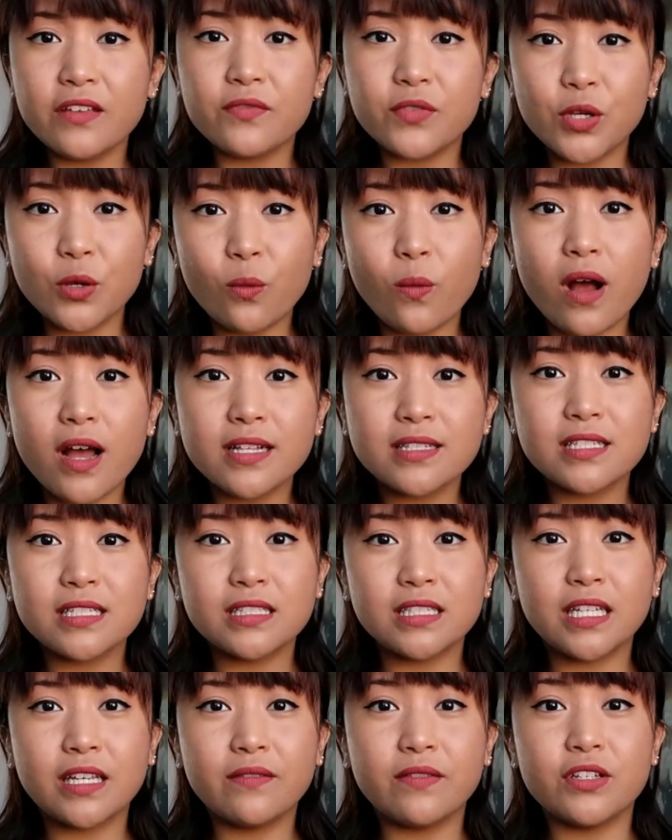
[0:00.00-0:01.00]
If you want
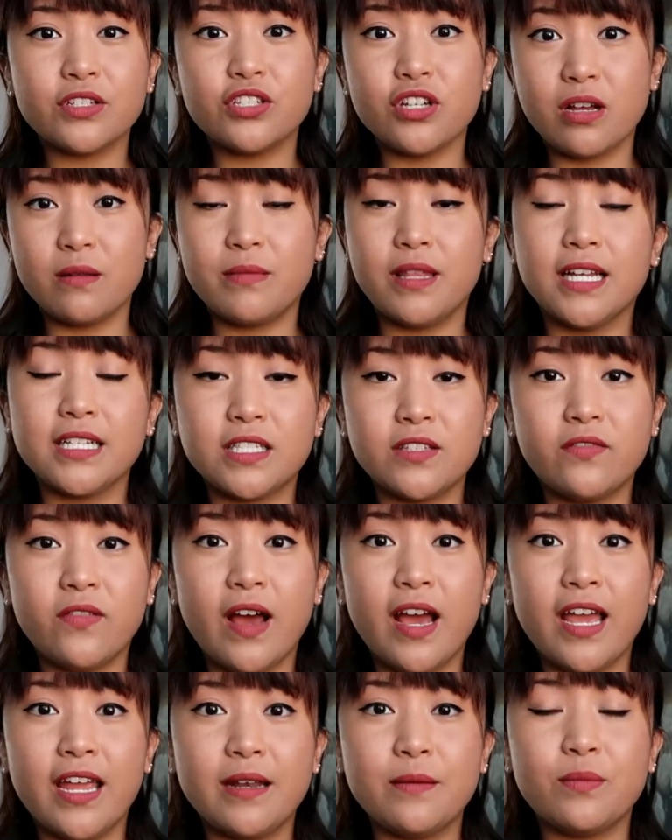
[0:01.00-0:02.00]
to leave a job, that's
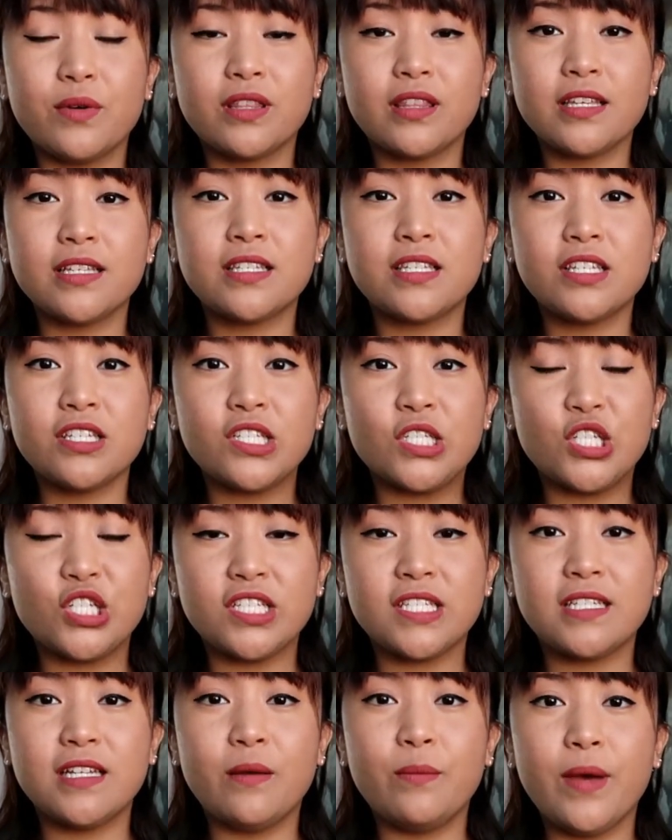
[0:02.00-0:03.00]
fine. But this is
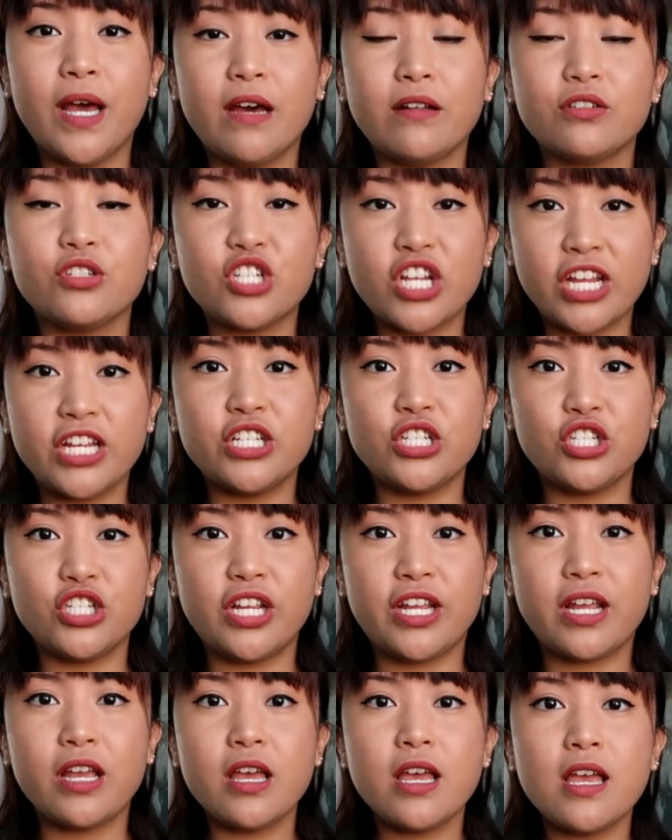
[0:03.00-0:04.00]
just about
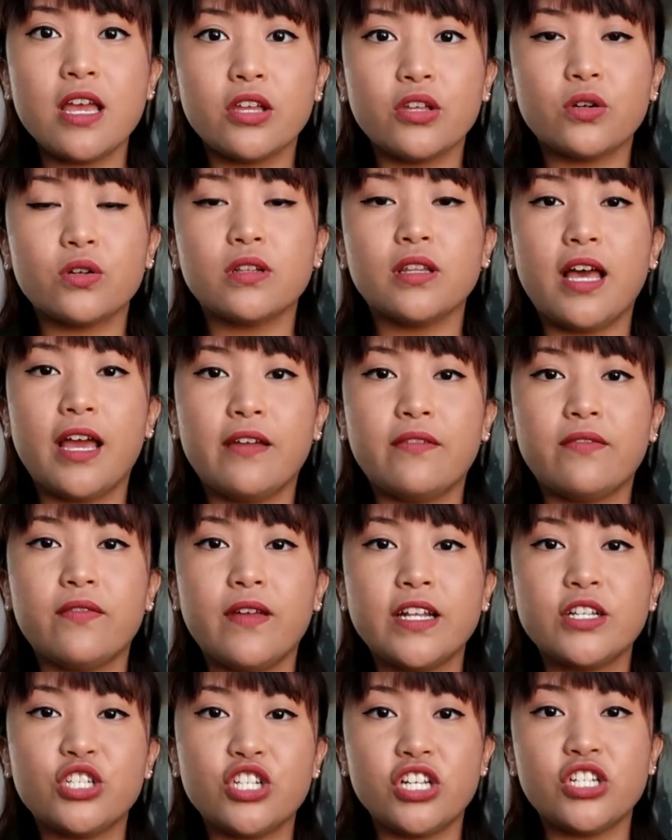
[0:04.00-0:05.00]
changing your life
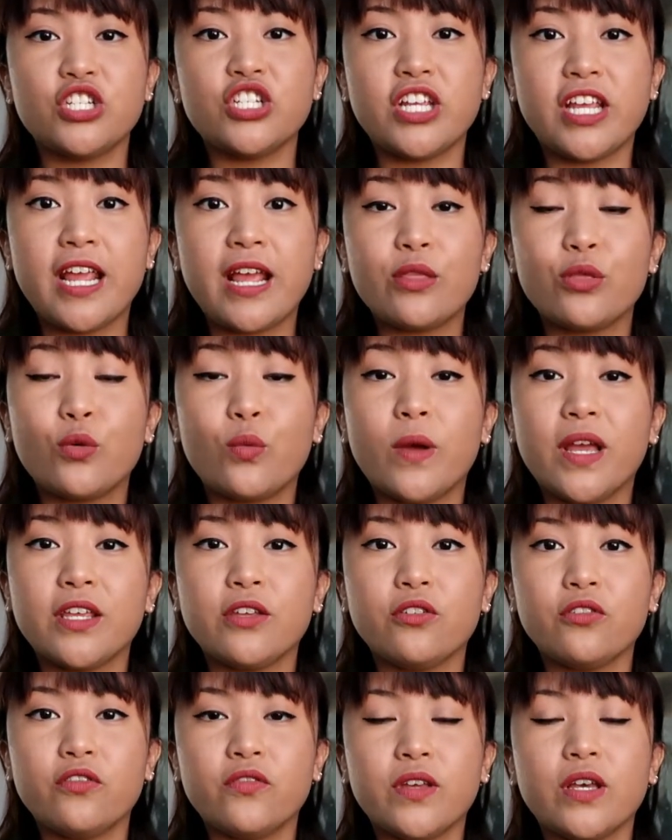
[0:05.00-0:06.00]
and changing the way
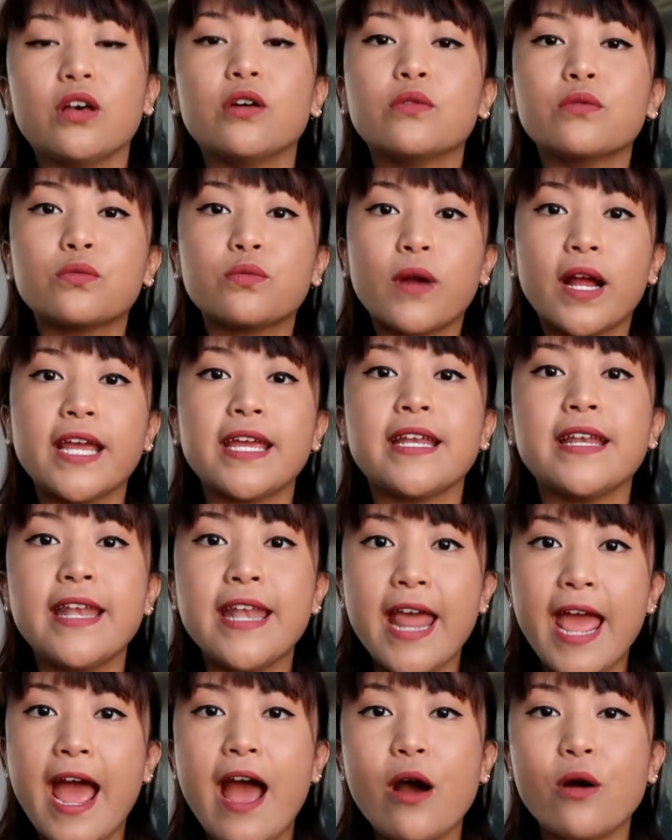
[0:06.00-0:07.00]
you feel right
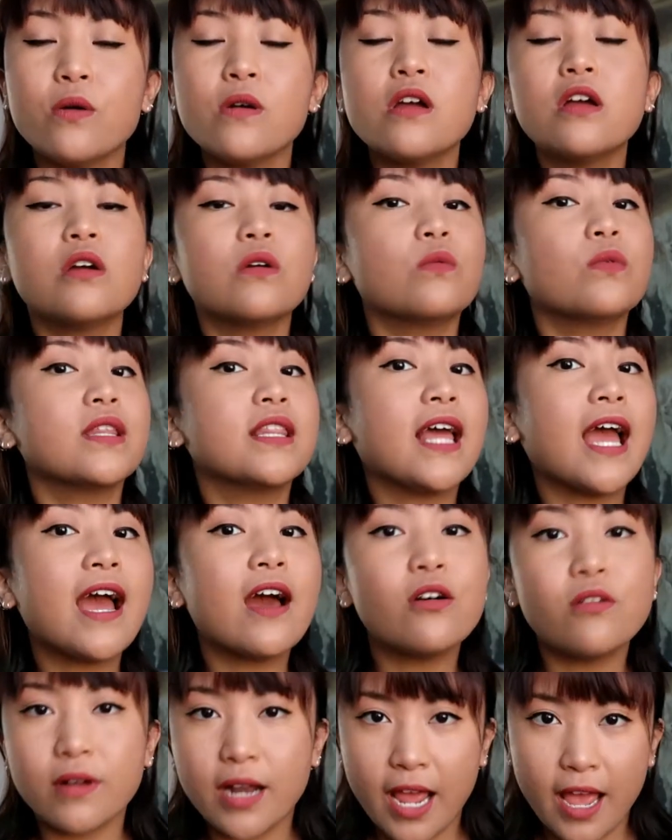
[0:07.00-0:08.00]
now
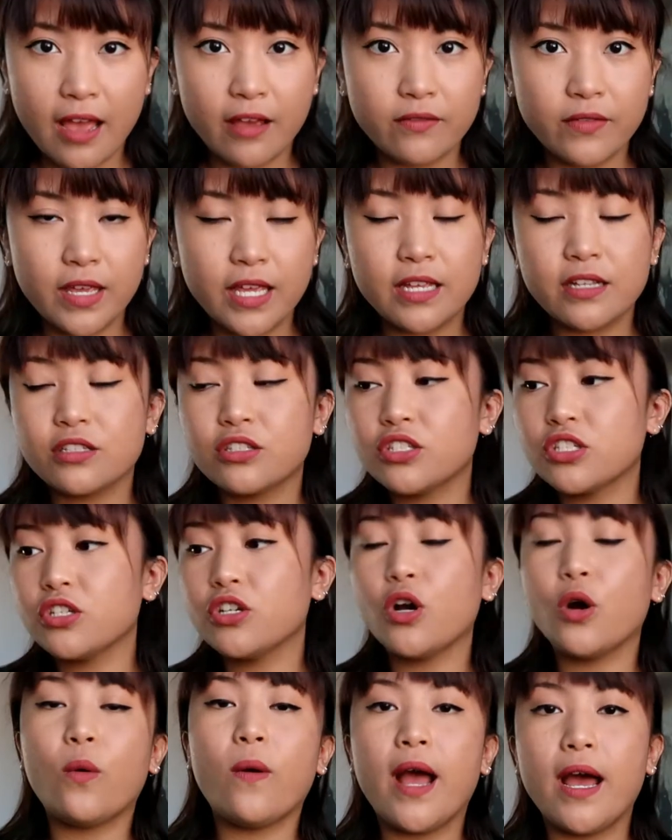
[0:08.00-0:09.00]
without having to
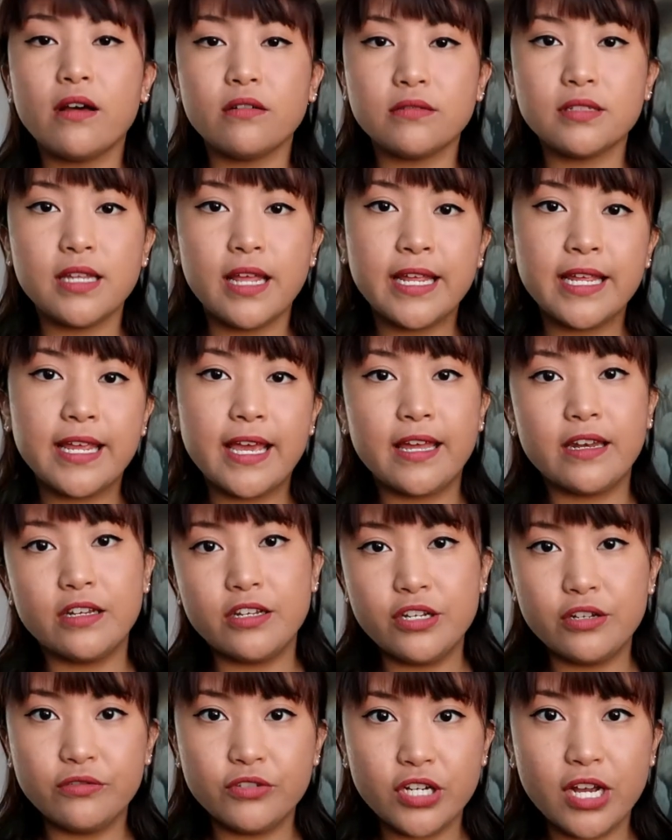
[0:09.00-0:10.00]
go out and get
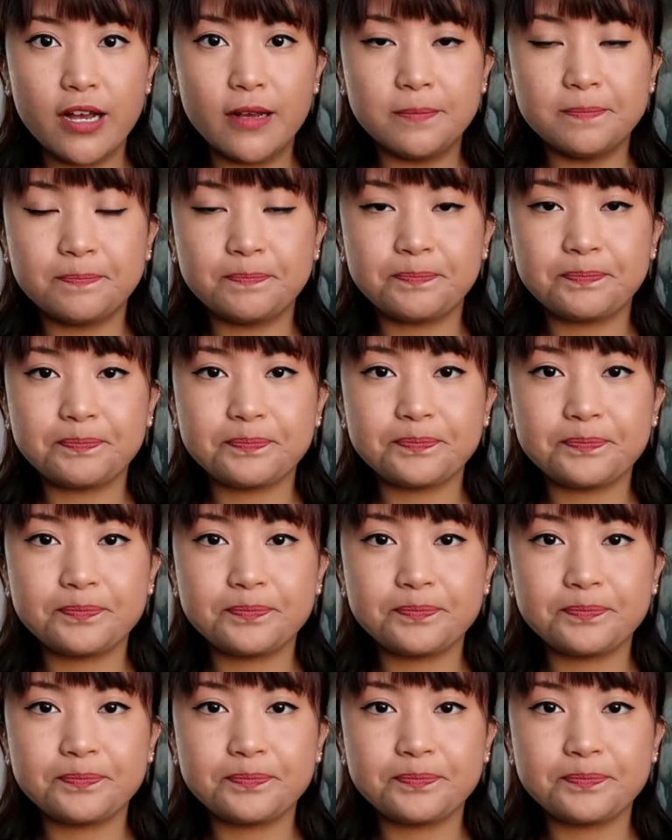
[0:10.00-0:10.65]
a new job.